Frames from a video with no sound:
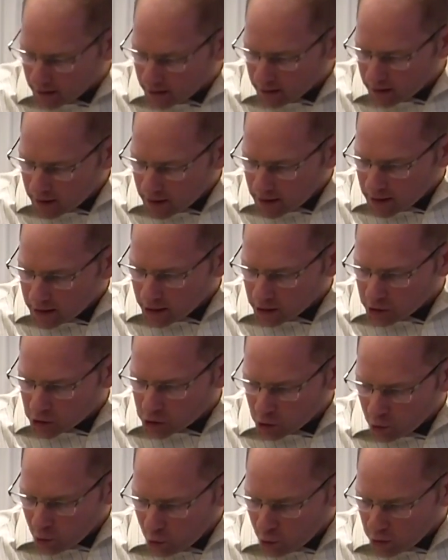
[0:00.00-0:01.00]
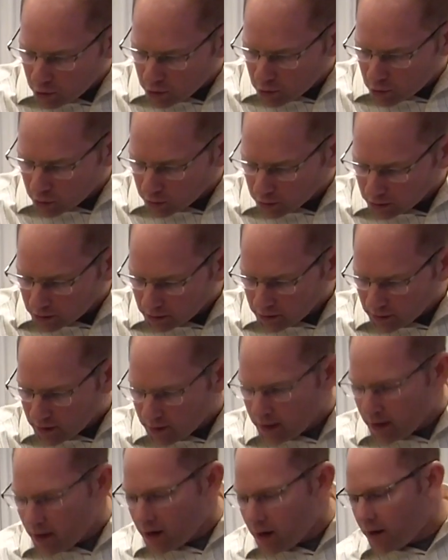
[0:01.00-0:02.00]
the engine oil cooler.
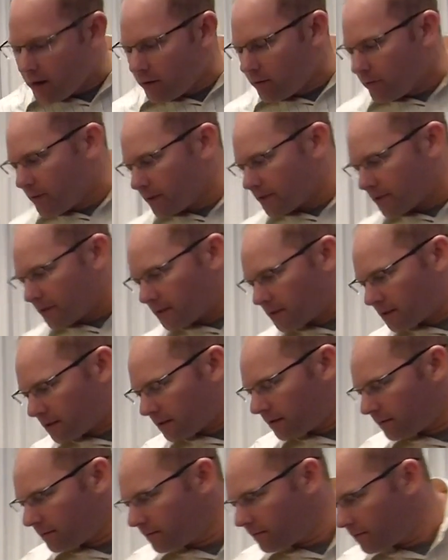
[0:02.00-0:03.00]
This is